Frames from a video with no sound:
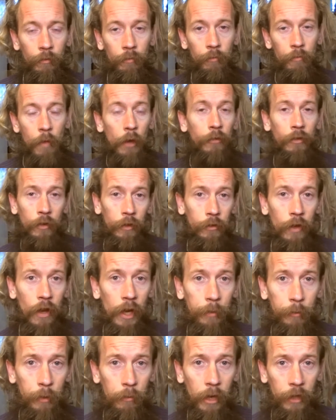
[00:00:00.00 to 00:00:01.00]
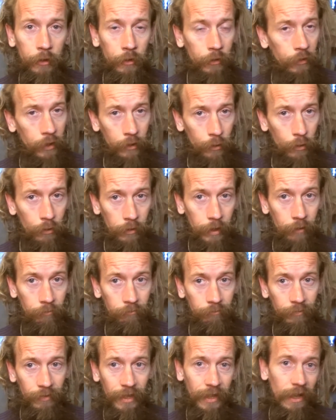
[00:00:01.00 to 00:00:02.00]
most of the time you might just ignore it
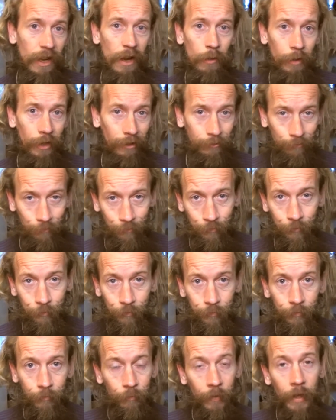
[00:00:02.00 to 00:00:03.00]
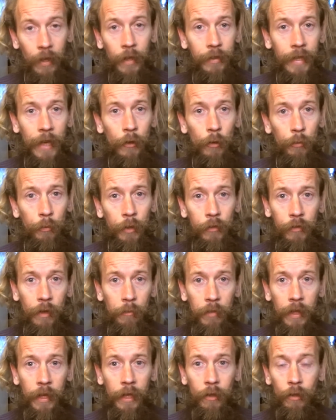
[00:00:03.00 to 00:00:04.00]
and think, oh well, and get on with
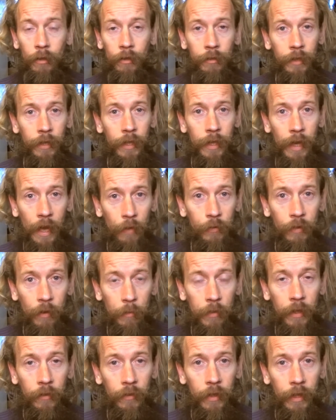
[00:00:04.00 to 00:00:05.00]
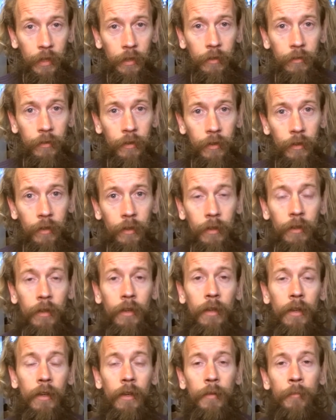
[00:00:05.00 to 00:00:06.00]
something or have something to eat
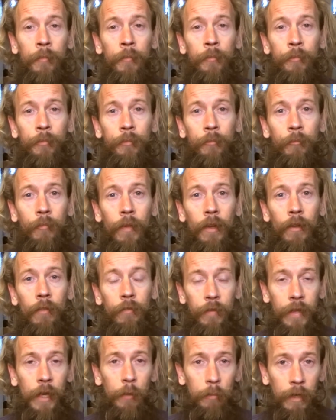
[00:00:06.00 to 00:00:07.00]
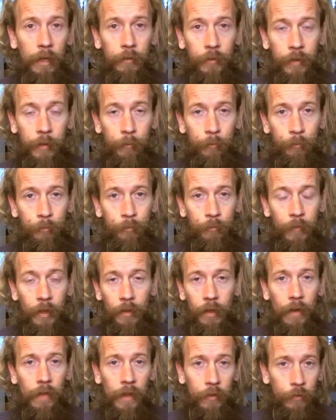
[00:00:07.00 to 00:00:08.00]
and forget about it.
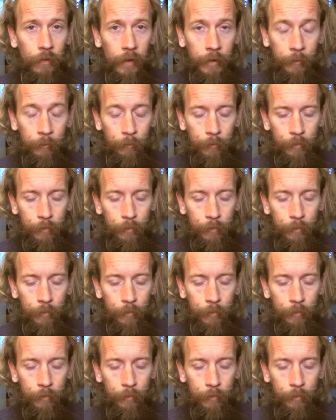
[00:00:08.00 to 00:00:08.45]
And that's fine.